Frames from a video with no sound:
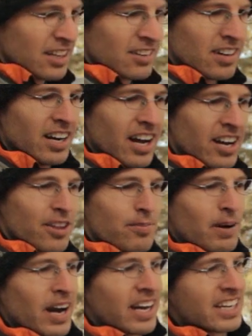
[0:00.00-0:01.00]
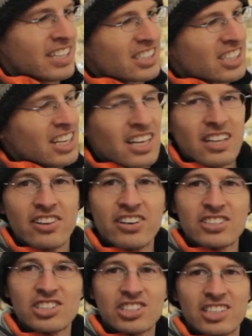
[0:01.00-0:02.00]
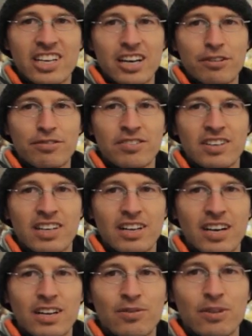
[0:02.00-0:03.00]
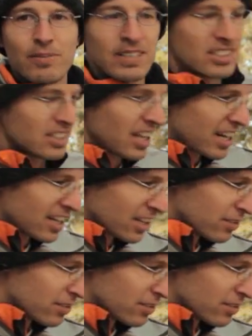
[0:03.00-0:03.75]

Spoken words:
right out of the package. They're stiff, and we mentioned that in